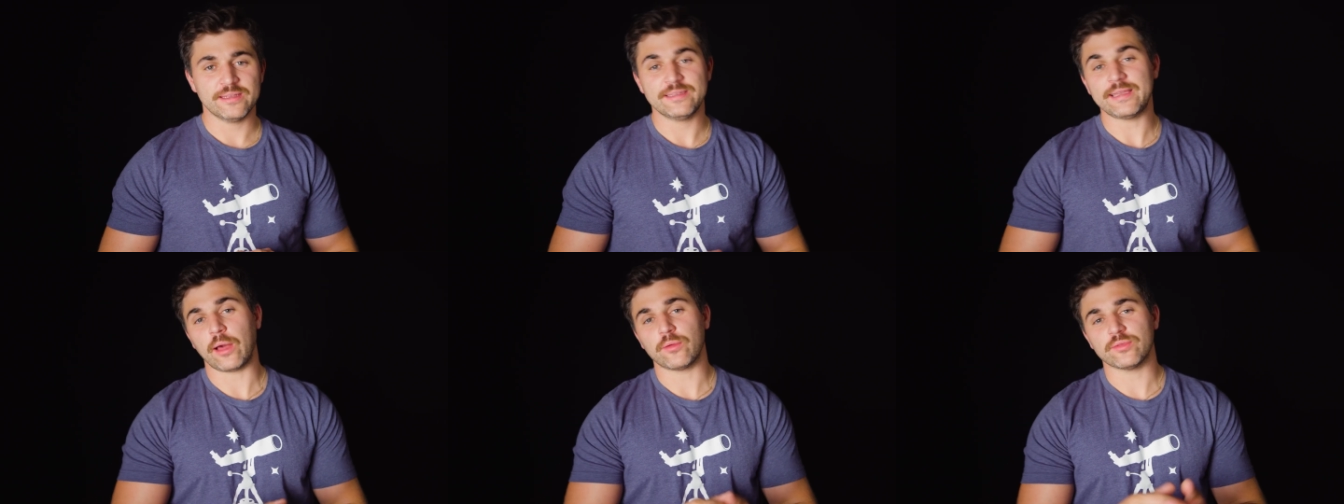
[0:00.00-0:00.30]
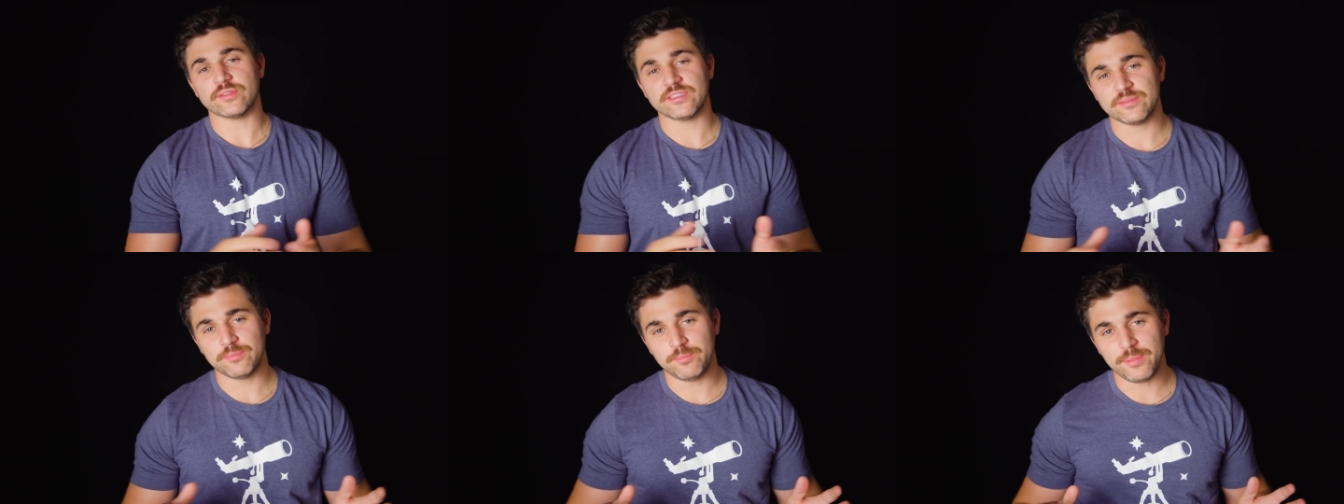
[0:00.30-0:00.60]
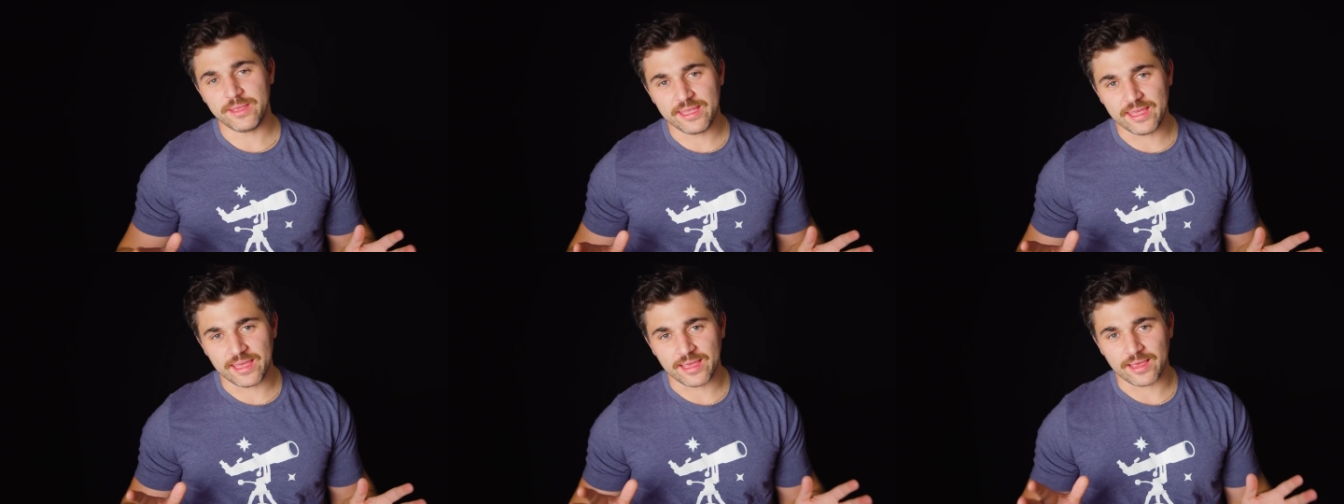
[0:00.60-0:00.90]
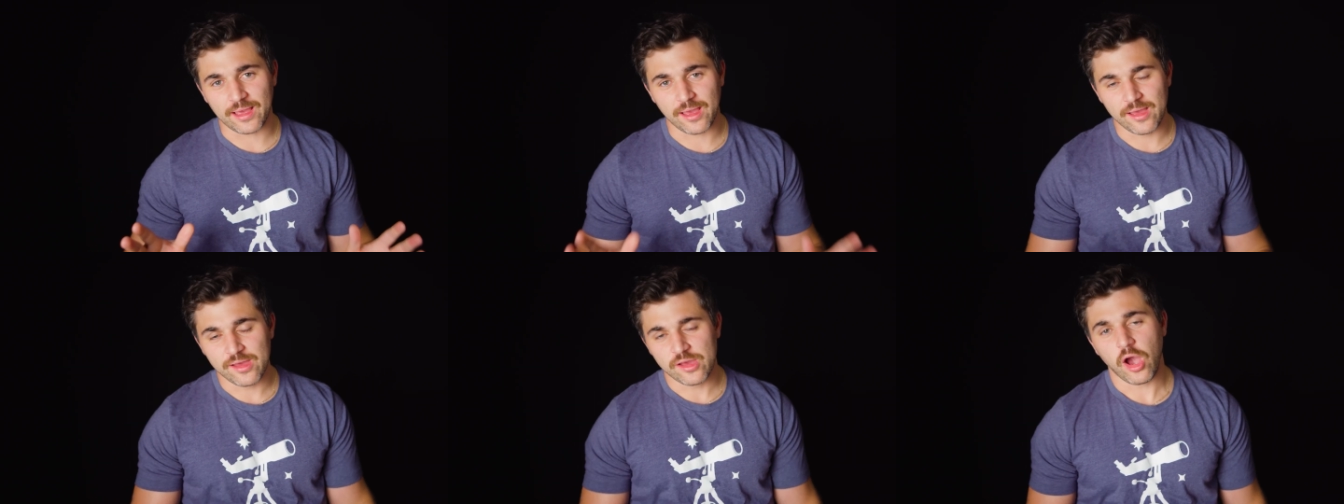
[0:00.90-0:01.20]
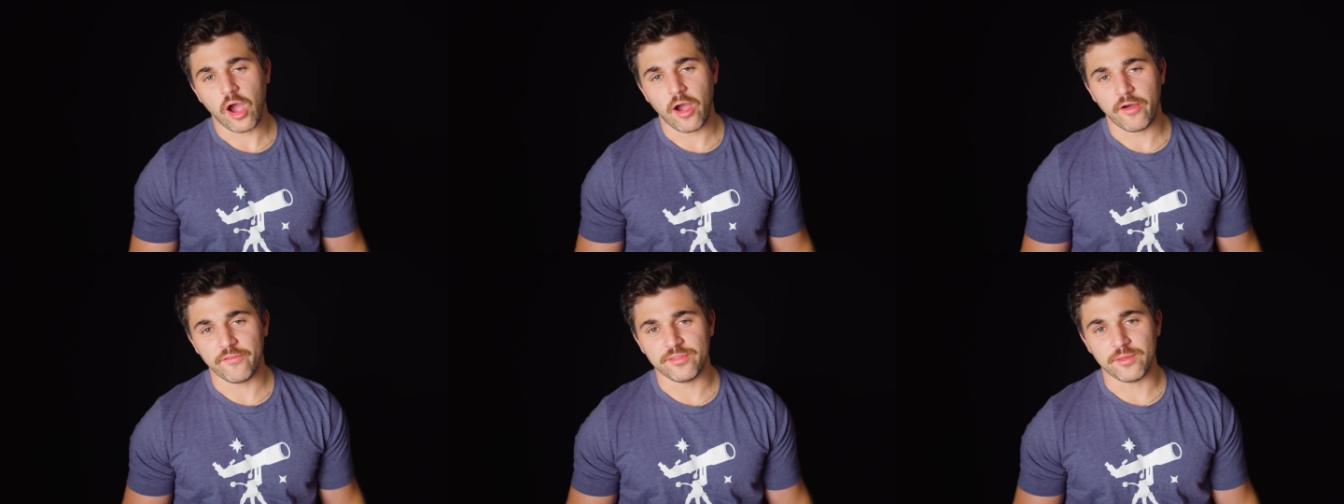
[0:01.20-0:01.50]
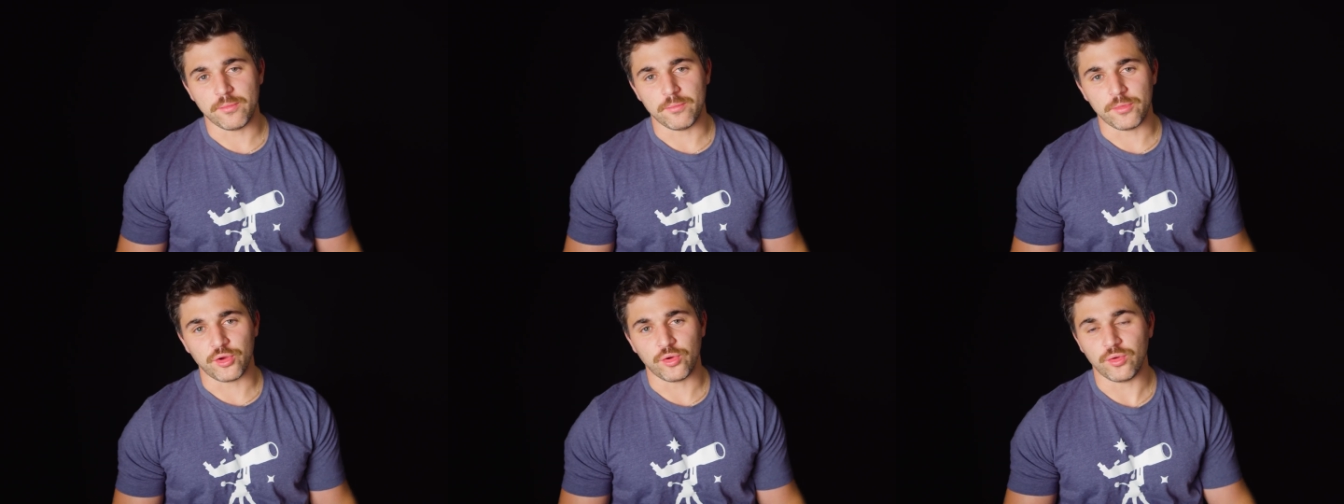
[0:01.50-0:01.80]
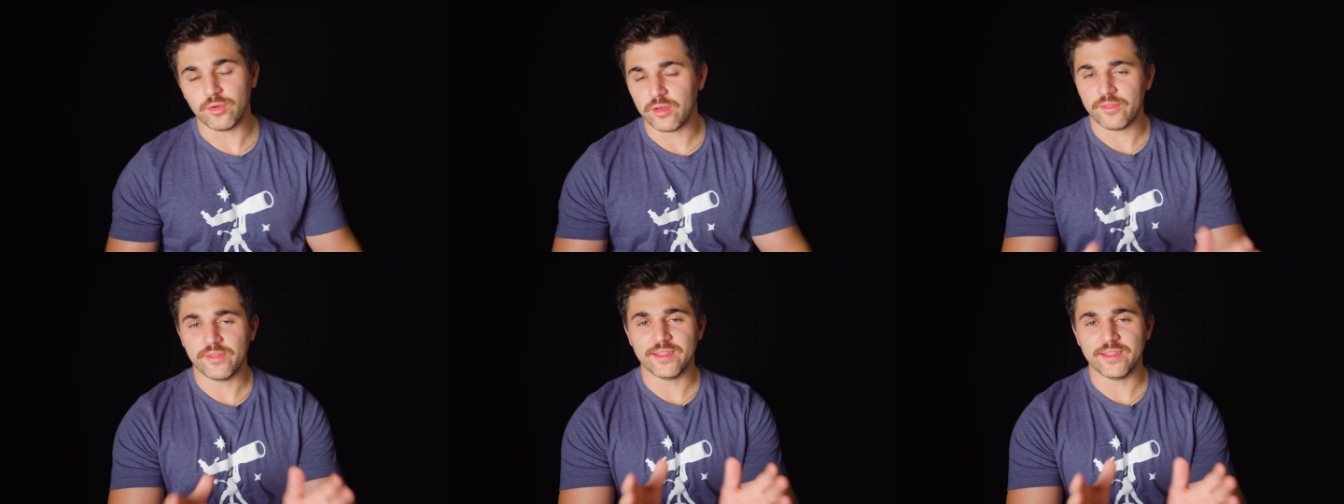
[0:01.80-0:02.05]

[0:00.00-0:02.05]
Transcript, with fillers: Now, speaking of the moon,